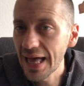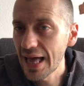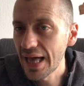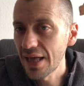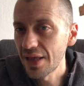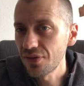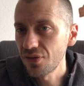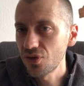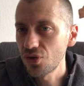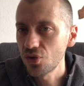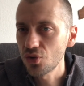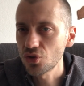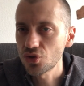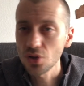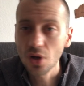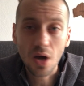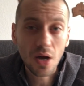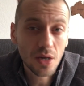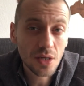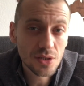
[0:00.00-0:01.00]
and you're
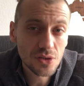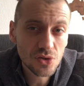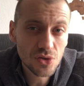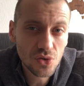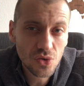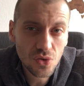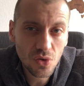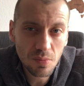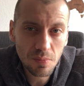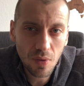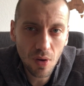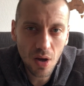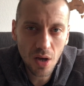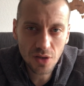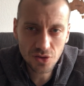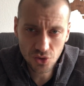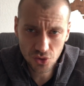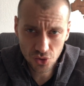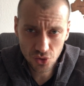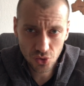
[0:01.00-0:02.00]
talking to your
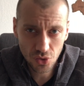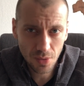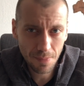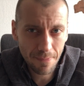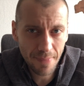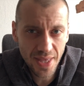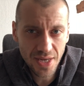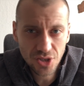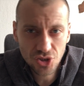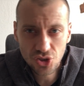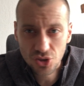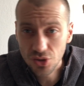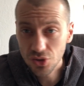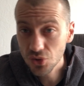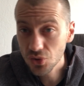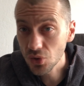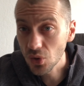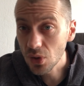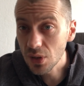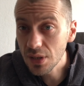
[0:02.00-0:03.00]
boss or to your manager,
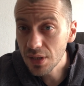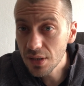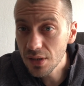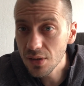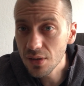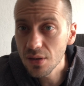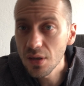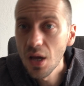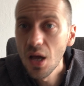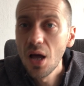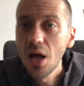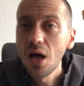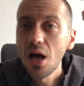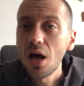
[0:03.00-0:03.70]
to your leader,